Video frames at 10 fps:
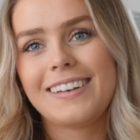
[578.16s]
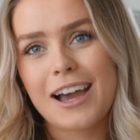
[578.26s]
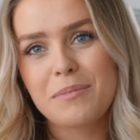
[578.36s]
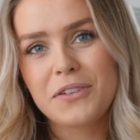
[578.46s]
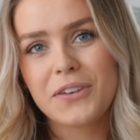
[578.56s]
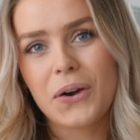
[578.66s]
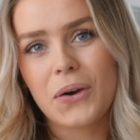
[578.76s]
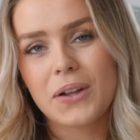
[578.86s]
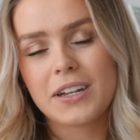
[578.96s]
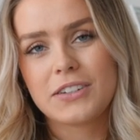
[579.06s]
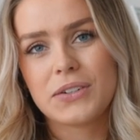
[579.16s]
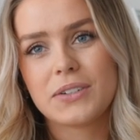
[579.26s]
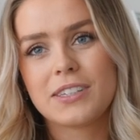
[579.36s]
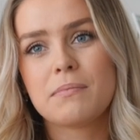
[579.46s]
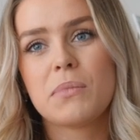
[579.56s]
Now moving on
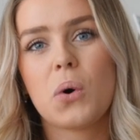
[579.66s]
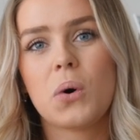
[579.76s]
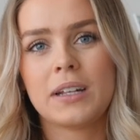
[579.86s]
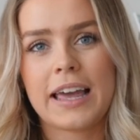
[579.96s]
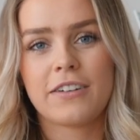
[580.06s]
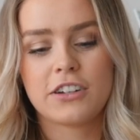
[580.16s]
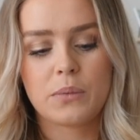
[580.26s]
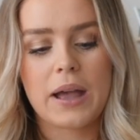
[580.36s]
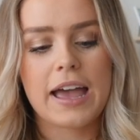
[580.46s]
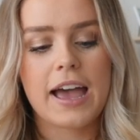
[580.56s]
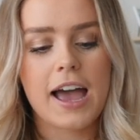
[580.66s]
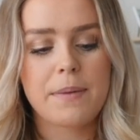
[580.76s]
to some more loungewear,